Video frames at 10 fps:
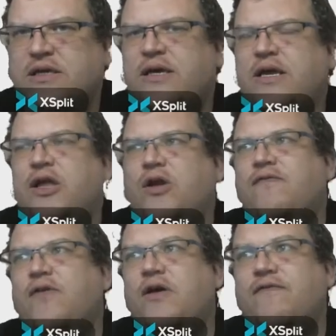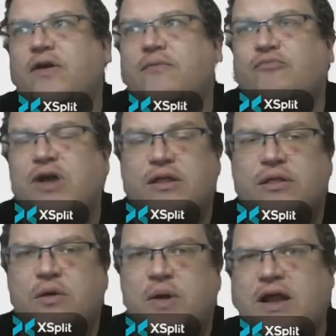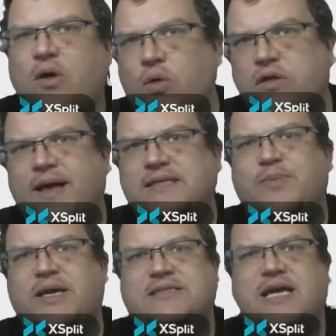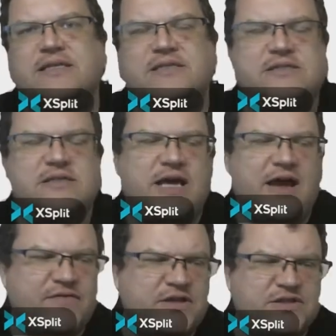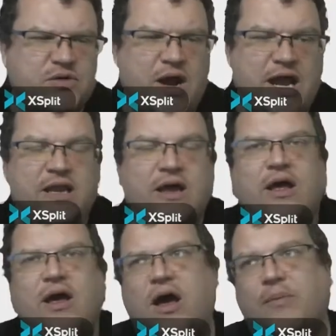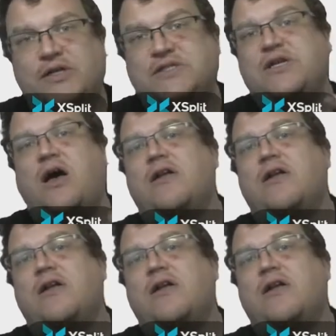You know, if I'm reading through it, all the maths make sense, everything's great, I'm going to start at a